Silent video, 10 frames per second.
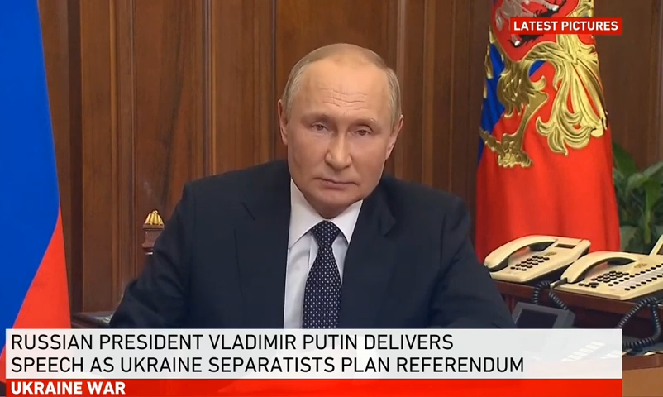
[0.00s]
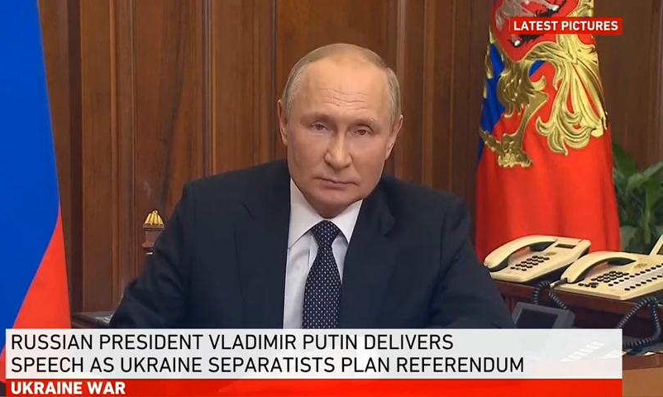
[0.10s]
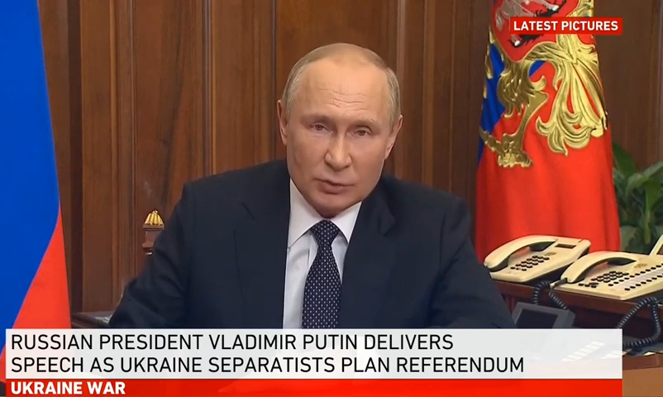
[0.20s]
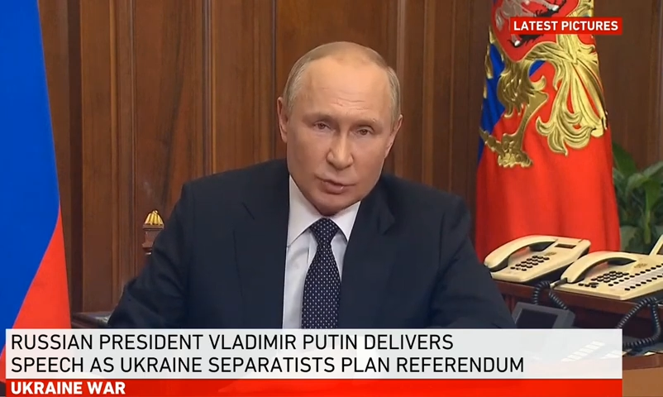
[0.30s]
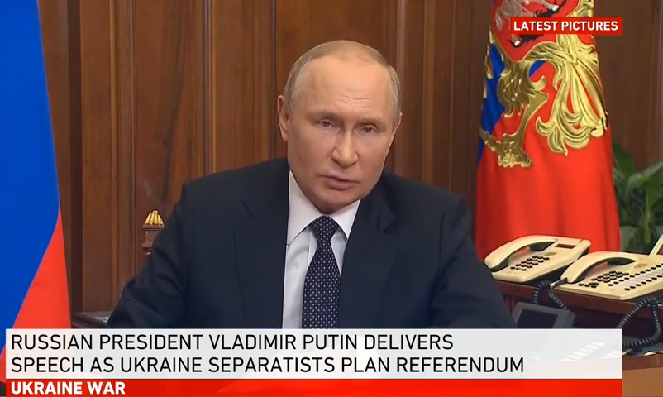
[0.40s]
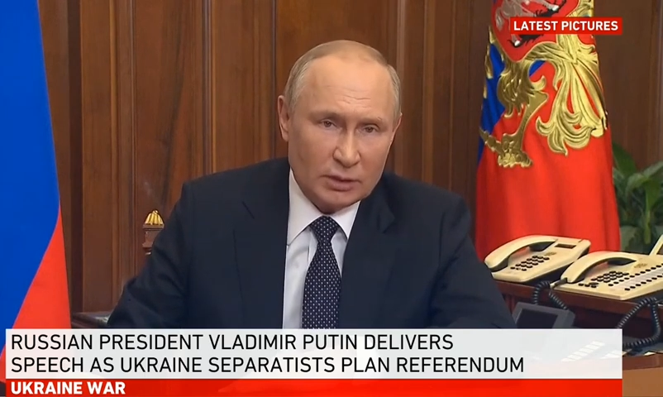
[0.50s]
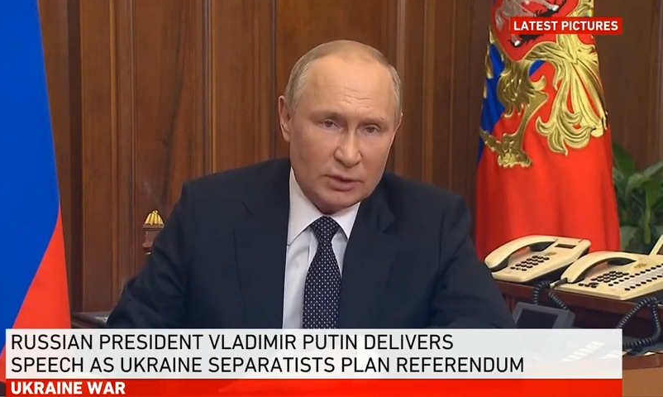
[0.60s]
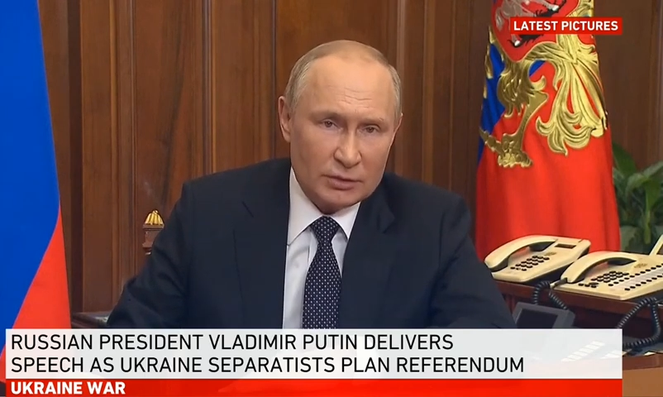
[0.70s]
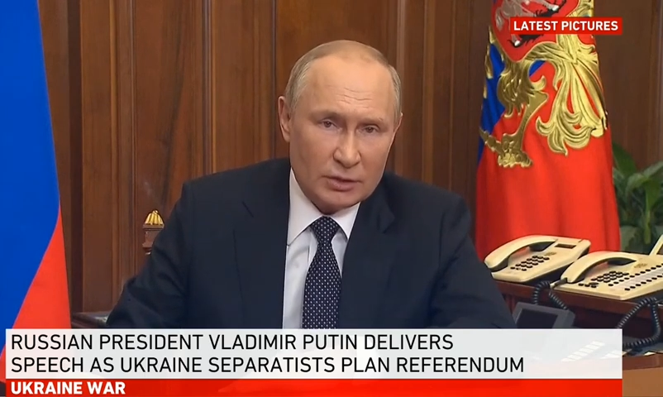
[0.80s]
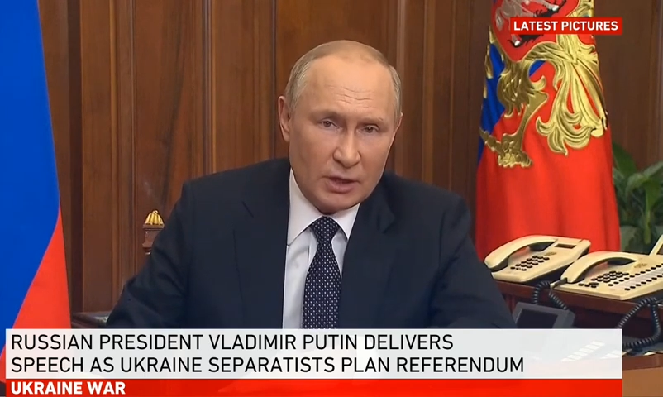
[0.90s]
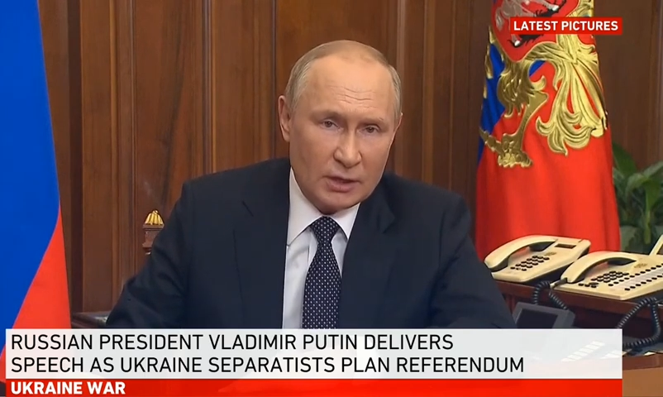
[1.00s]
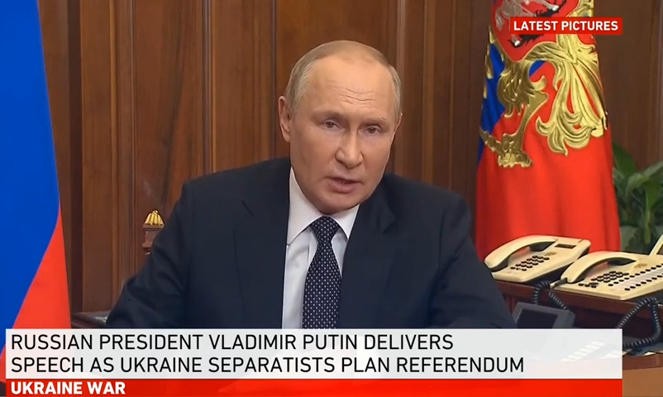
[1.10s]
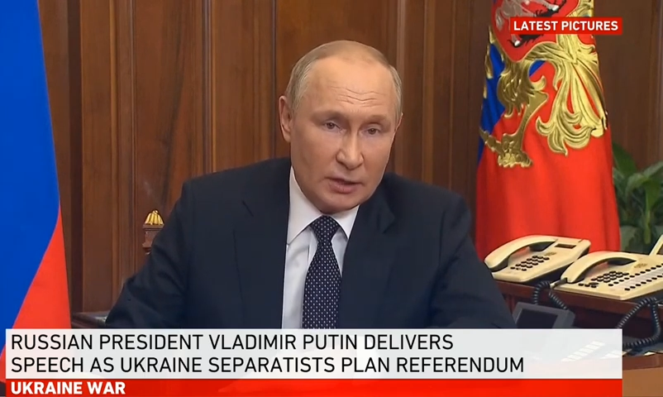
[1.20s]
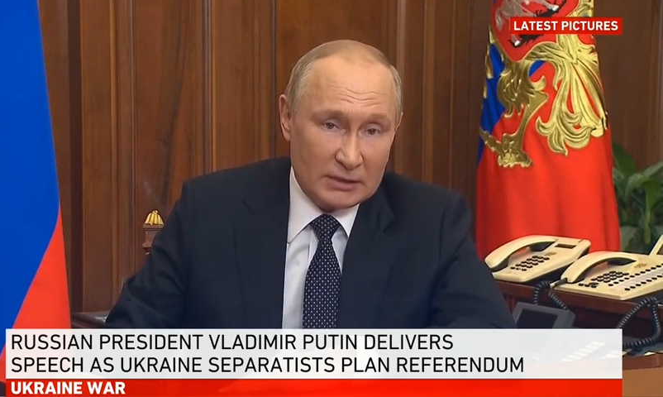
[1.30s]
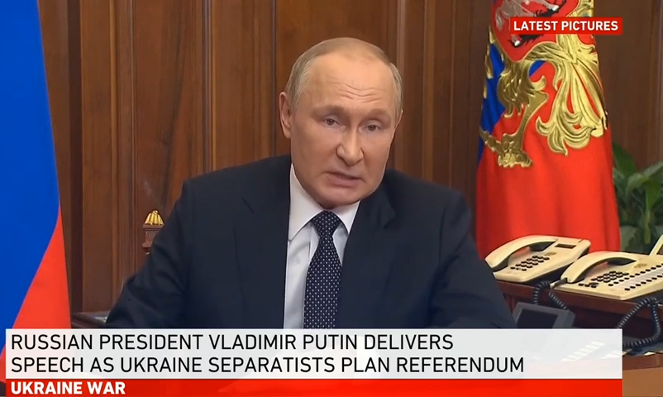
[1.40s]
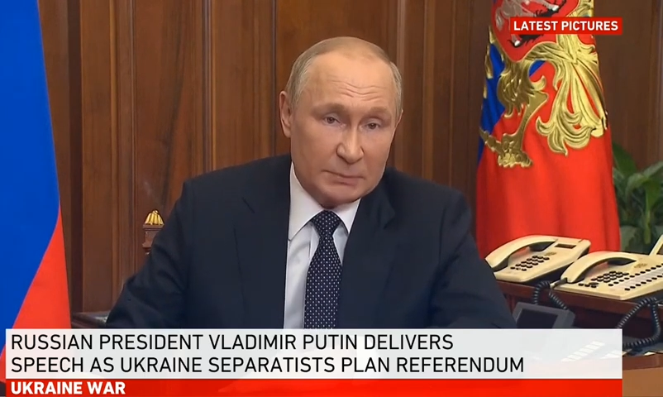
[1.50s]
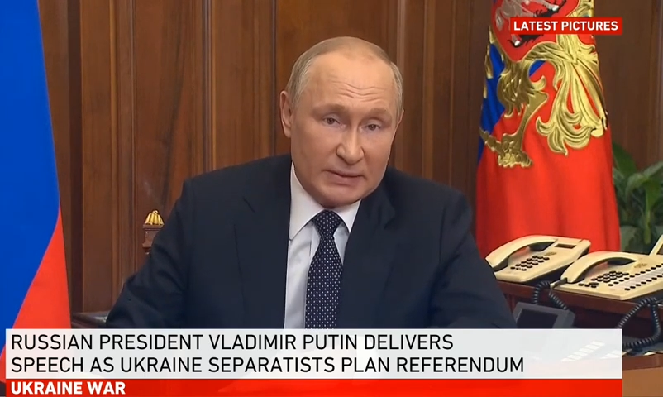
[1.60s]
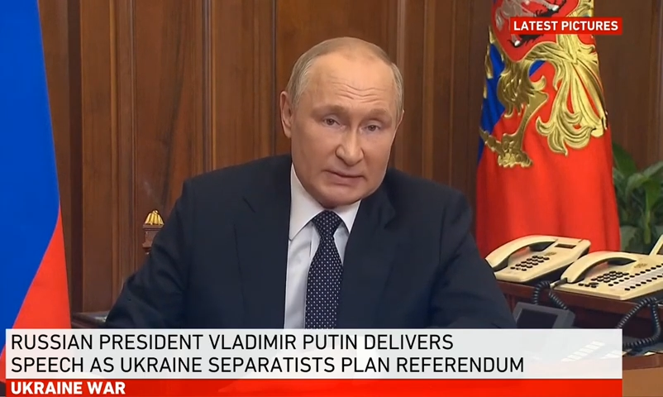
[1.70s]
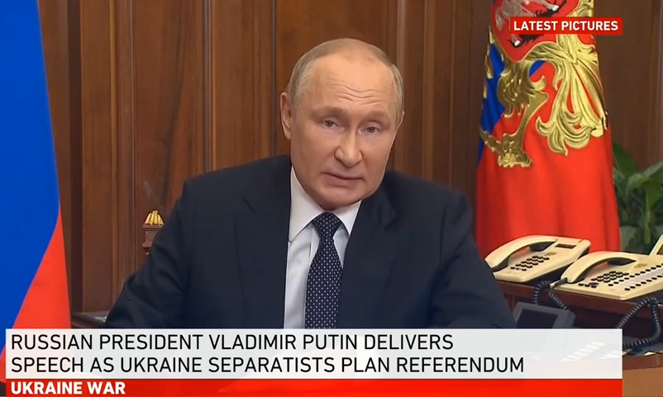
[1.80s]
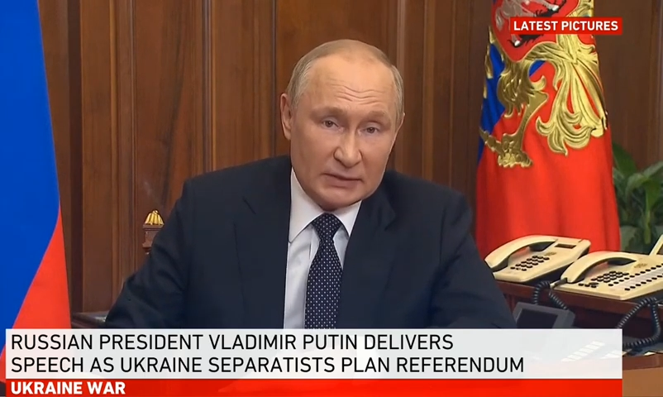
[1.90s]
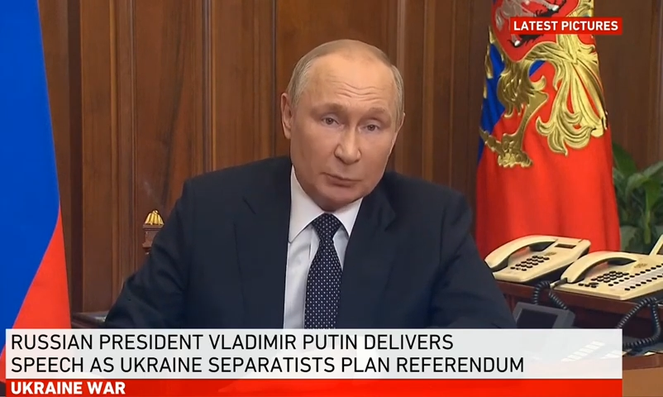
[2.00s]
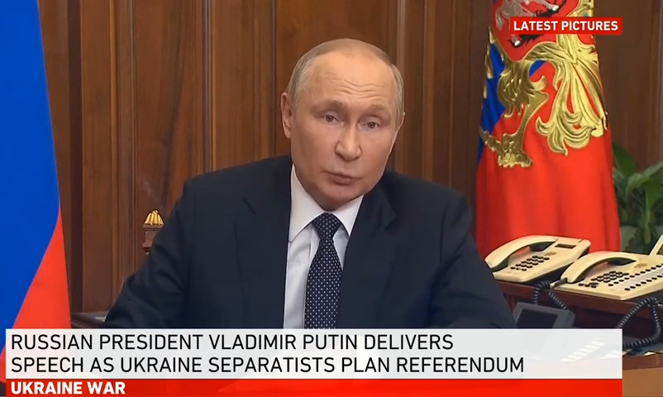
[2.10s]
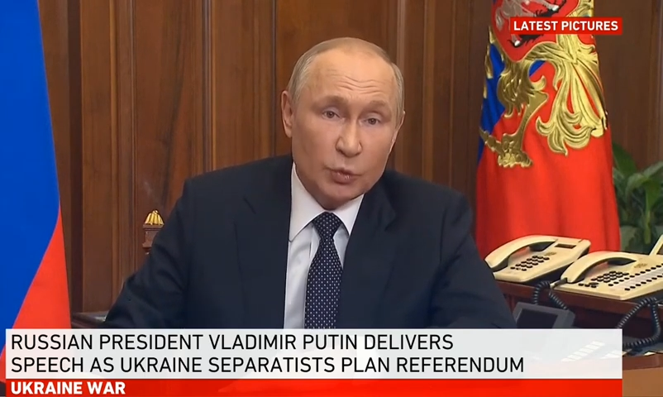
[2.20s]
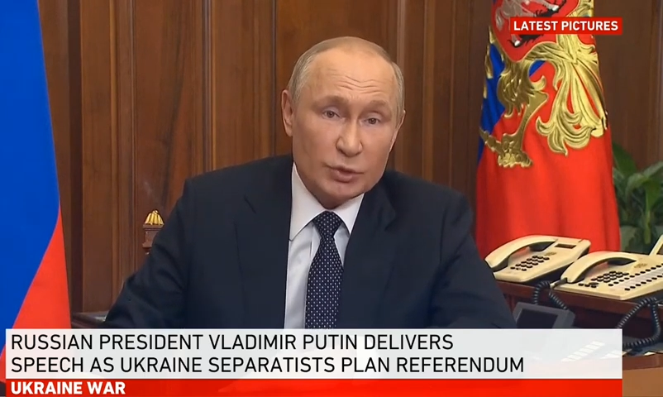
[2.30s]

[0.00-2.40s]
and now they want to bring about the collapse of Russia,